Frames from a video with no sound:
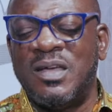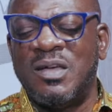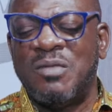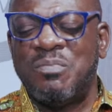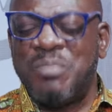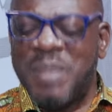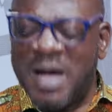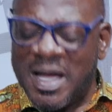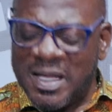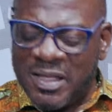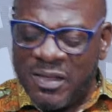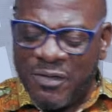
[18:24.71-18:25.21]

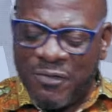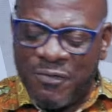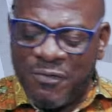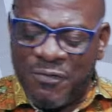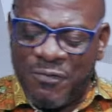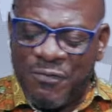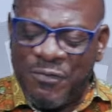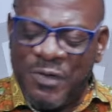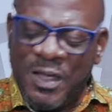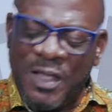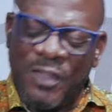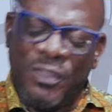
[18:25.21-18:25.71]
by the
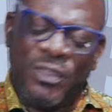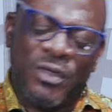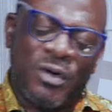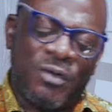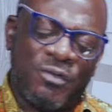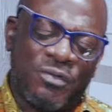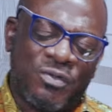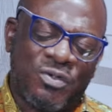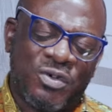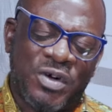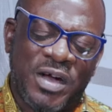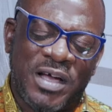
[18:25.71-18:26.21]
faith of
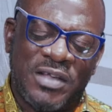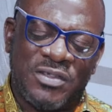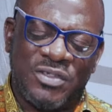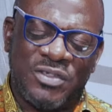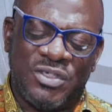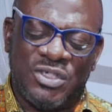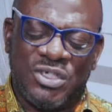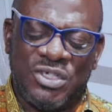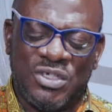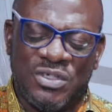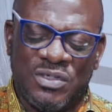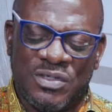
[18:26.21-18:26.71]
Christ
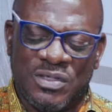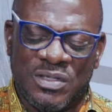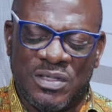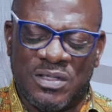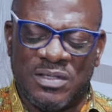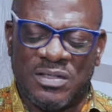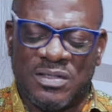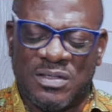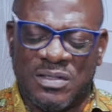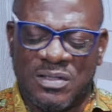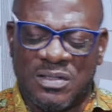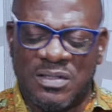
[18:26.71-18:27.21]

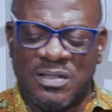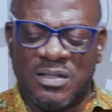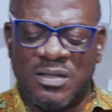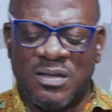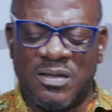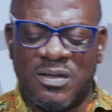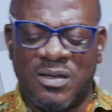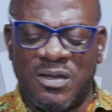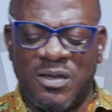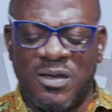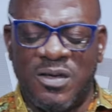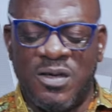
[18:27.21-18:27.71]
Jesus.
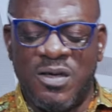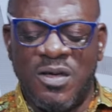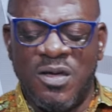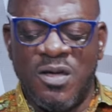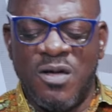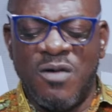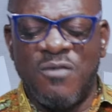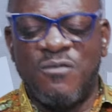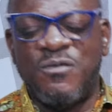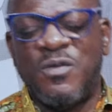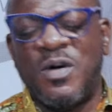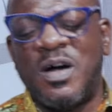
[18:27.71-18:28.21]

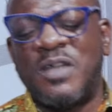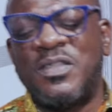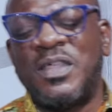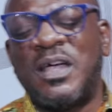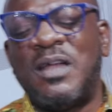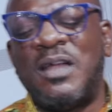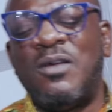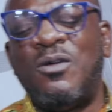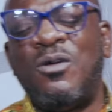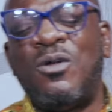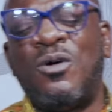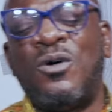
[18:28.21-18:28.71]

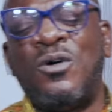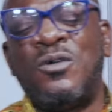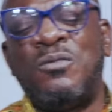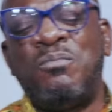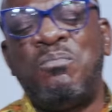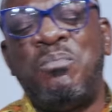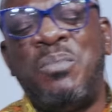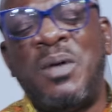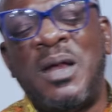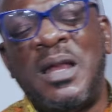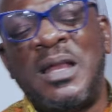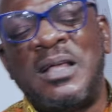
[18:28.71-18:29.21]
Father, Lord,
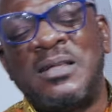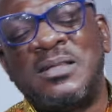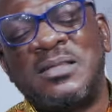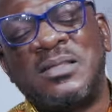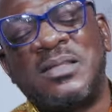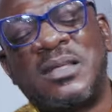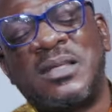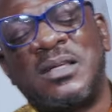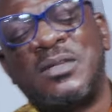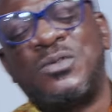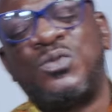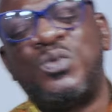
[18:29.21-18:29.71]
bless
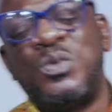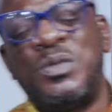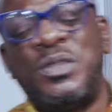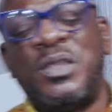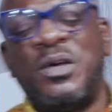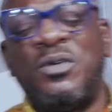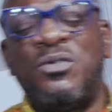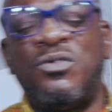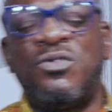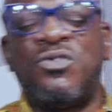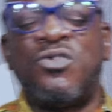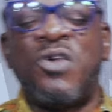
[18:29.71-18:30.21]
us with the
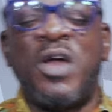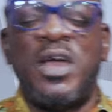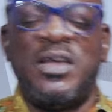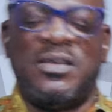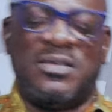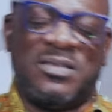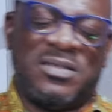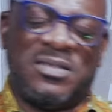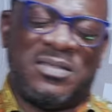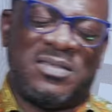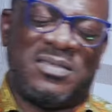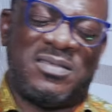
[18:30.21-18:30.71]

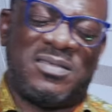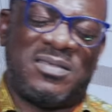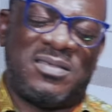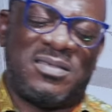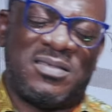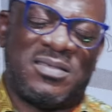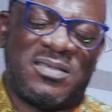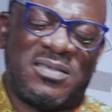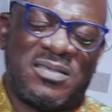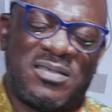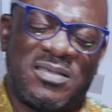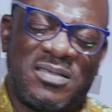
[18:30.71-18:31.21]

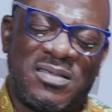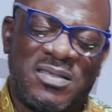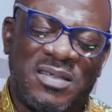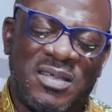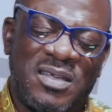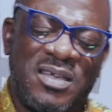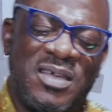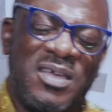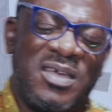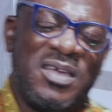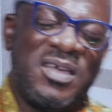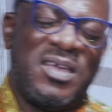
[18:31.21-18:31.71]
grace,
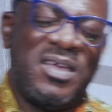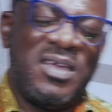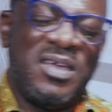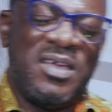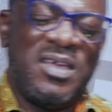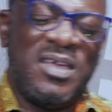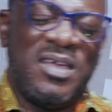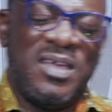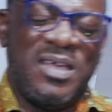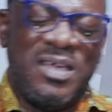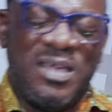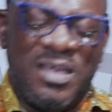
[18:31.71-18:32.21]

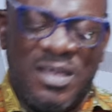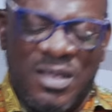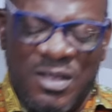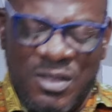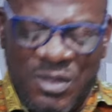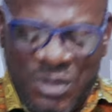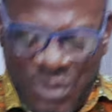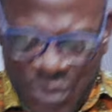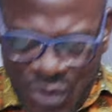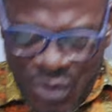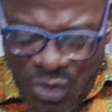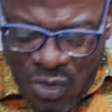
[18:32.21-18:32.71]

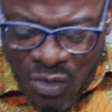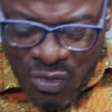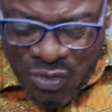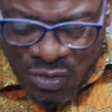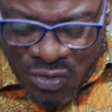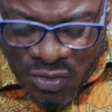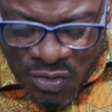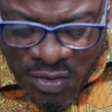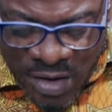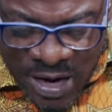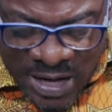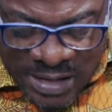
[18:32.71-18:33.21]
your
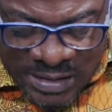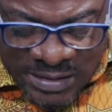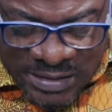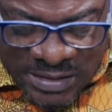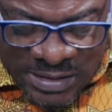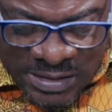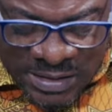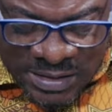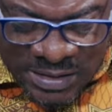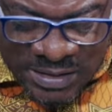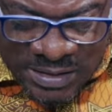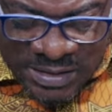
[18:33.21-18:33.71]

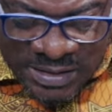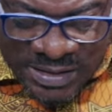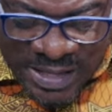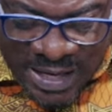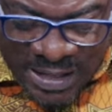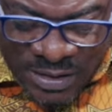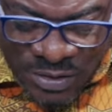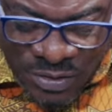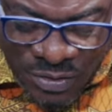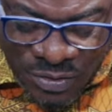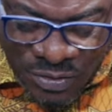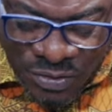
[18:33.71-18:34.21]
grace
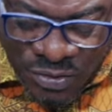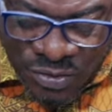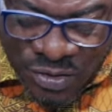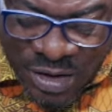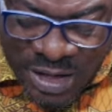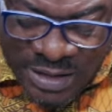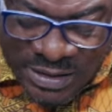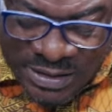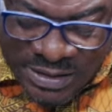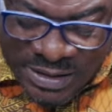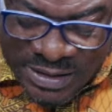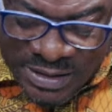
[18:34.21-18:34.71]
that you
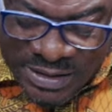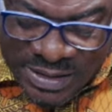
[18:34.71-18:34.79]
granted